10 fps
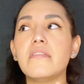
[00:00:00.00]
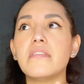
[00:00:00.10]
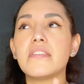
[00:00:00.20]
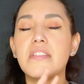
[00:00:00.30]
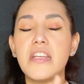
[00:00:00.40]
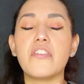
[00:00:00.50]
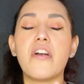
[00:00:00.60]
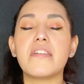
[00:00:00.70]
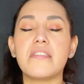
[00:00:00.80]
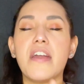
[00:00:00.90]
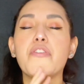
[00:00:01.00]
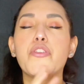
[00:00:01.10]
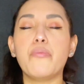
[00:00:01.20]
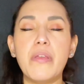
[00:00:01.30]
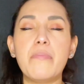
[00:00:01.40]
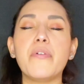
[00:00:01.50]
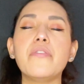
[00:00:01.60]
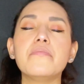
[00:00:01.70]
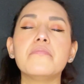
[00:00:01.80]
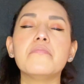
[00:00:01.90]
seen God's hand through
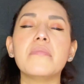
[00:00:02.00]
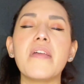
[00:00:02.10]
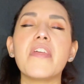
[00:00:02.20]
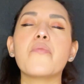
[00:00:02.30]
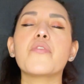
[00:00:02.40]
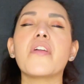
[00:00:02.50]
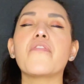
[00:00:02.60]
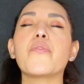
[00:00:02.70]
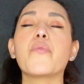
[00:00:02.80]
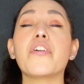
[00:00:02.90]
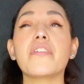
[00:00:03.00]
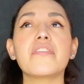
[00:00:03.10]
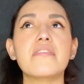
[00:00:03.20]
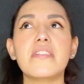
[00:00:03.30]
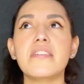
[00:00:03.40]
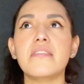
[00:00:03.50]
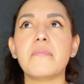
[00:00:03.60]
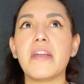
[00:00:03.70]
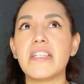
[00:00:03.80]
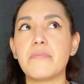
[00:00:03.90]
people, And then whenever we're in a good season,
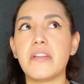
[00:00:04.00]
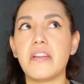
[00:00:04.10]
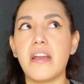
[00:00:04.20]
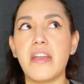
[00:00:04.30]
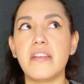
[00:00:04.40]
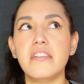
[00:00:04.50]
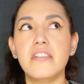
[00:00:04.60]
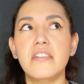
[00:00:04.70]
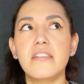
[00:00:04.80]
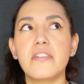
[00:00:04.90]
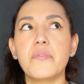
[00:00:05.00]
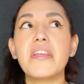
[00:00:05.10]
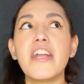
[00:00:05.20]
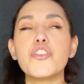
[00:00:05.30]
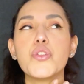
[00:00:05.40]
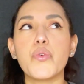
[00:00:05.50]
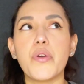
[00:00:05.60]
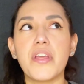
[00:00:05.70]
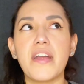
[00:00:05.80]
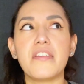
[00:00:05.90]
my husband and I, we get
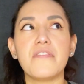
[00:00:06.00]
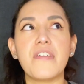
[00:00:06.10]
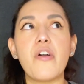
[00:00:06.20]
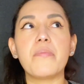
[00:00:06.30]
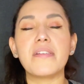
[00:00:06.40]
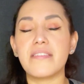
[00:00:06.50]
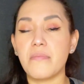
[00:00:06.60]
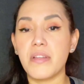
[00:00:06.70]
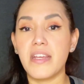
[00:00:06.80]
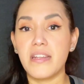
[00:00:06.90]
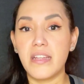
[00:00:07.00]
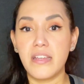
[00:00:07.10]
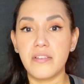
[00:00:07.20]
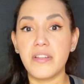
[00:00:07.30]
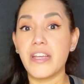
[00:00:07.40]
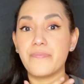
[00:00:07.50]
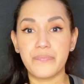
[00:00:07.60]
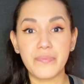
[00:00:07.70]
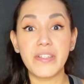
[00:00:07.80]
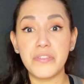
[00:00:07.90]
joy out of helping somebody in need, like
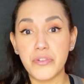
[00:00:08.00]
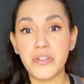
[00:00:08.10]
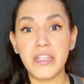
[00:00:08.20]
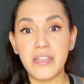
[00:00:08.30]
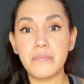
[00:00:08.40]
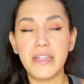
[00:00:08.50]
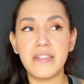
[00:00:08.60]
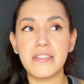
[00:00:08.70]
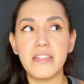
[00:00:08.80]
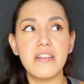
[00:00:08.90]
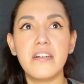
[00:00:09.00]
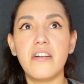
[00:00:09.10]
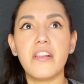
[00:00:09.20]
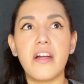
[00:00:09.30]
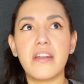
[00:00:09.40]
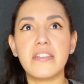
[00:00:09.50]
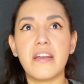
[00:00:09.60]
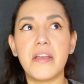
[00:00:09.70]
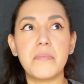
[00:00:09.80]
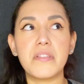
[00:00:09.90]
literally, because a lot of
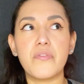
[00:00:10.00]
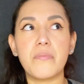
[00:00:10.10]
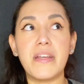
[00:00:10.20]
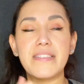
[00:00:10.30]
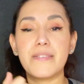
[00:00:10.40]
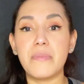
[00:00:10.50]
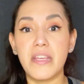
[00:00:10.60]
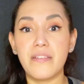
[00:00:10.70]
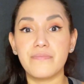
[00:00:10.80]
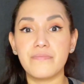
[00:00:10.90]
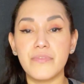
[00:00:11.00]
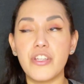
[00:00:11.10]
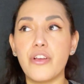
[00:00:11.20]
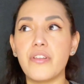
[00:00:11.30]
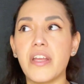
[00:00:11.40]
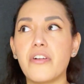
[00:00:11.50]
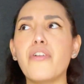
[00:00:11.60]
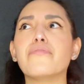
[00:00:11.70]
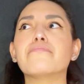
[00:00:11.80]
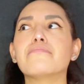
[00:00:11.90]
times it reminds me, you know, like,
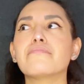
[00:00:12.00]
oh,